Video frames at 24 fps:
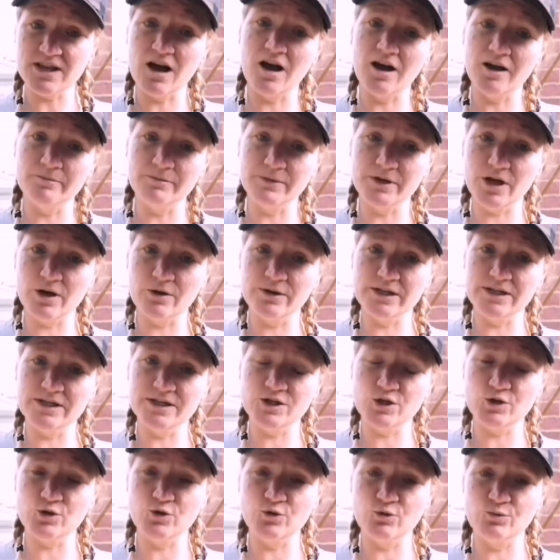I'm going
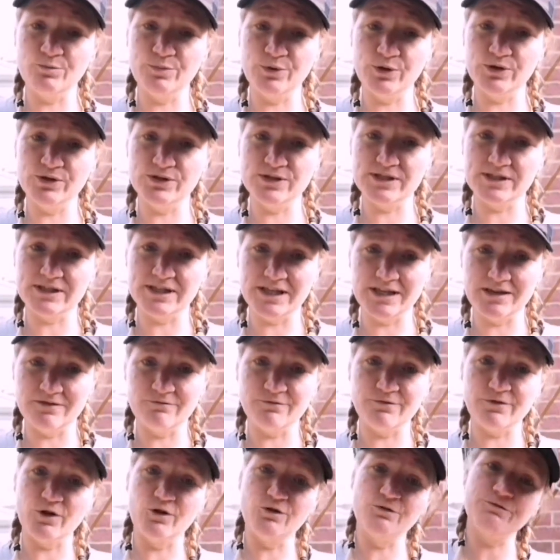to put the
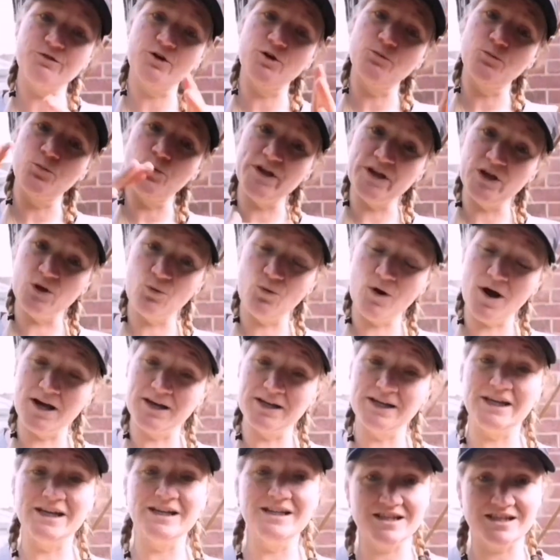info from week 1
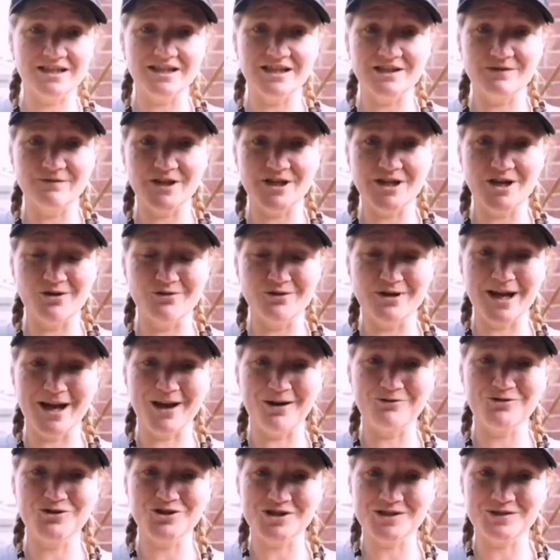into this video
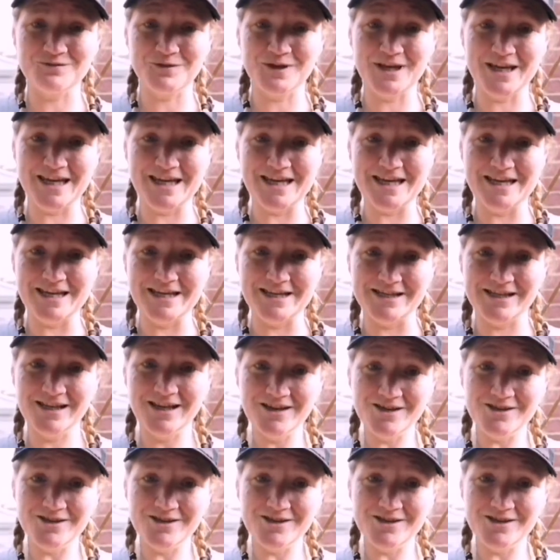now just for ease,